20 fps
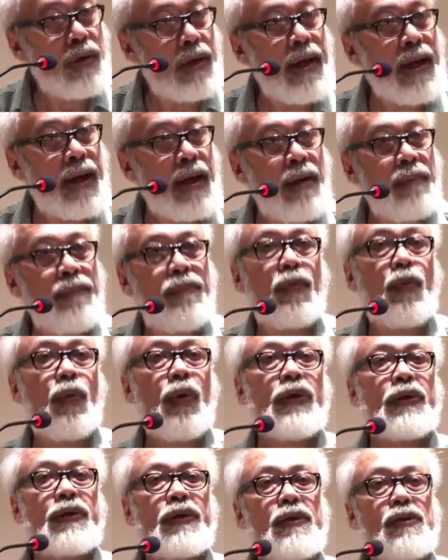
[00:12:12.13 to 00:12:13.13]
take up
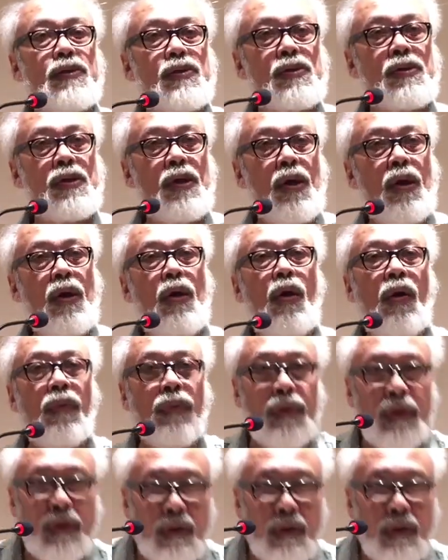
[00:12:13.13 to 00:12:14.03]
questions on